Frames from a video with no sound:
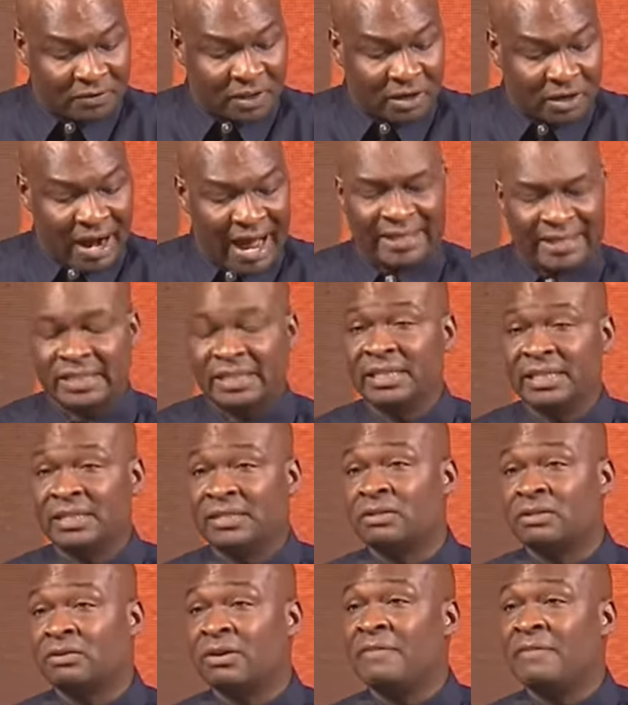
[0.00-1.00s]
right
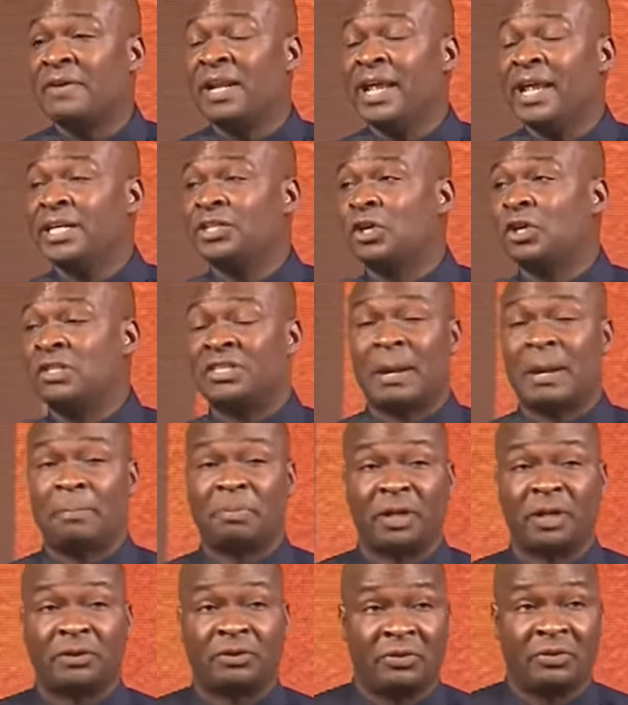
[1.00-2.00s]
keys. Revelation
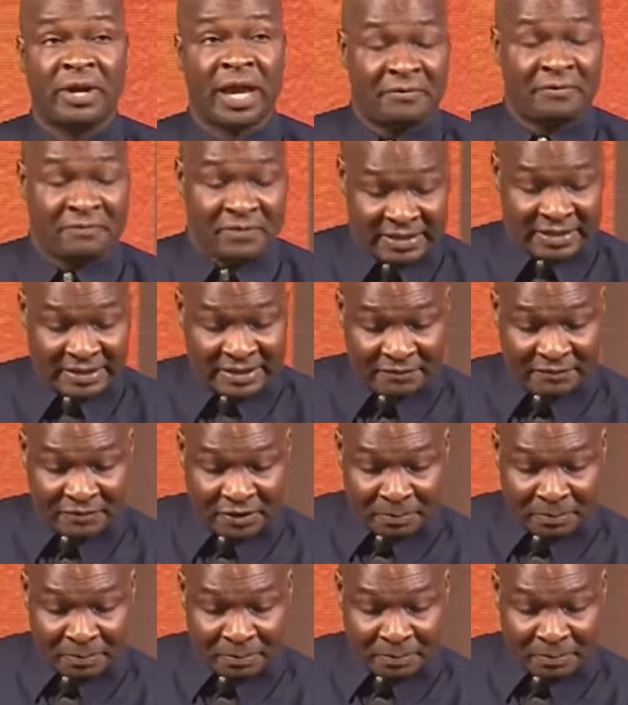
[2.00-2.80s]
chapter 3 and verse 7,